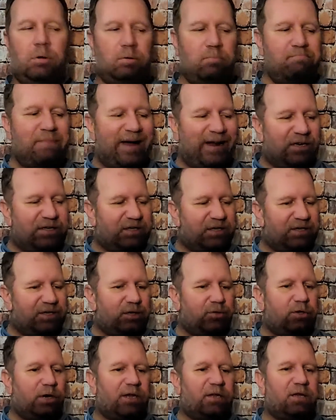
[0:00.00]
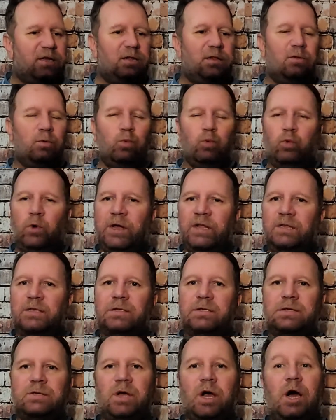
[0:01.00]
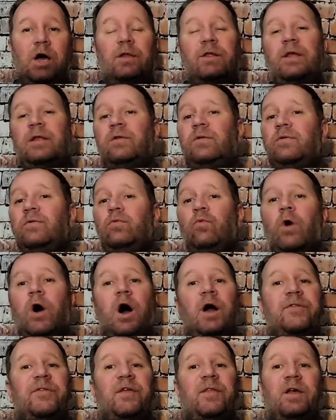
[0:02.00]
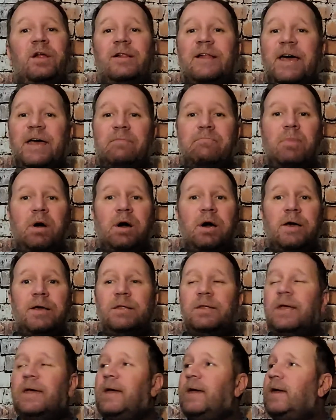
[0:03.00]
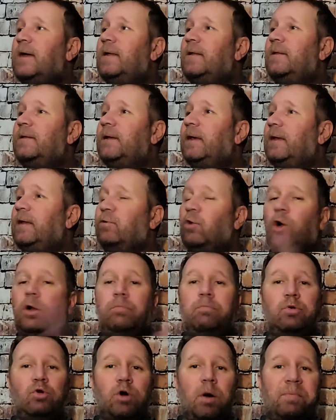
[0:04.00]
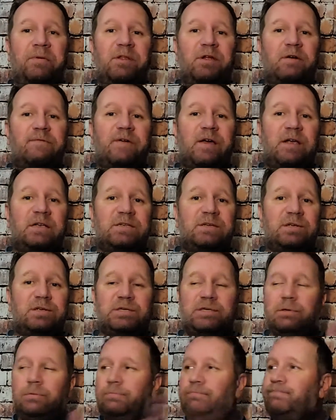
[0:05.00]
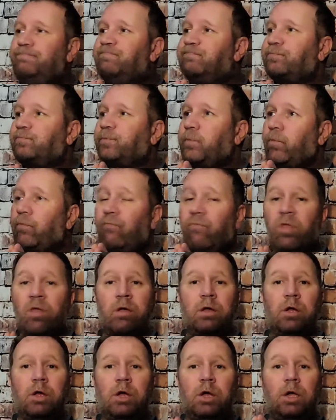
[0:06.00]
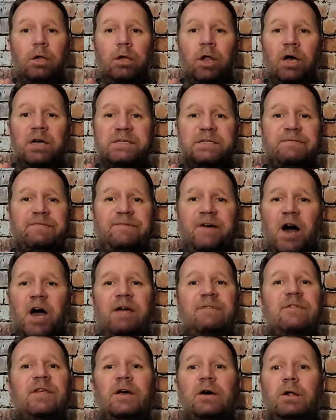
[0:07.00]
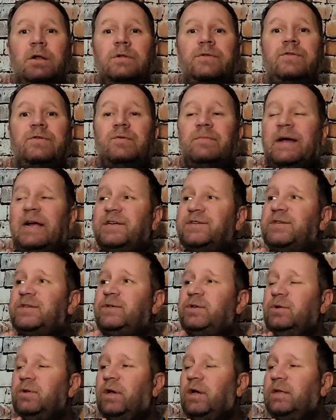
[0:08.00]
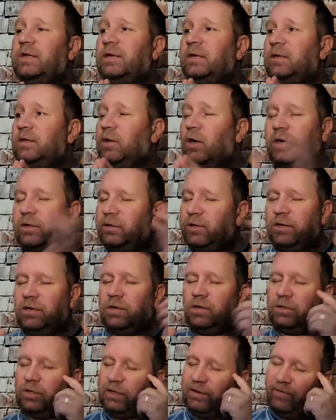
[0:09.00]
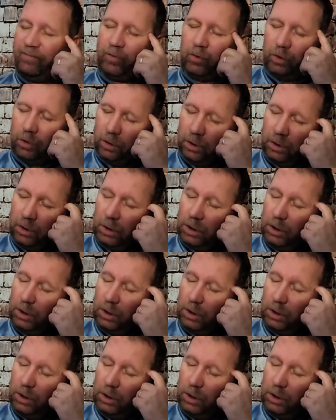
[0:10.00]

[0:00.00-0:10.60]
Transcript: Manchester United went on and walked on a landmine and it all blew up in their faces. Lost 5-0 to Manchester United, not to Liverpool.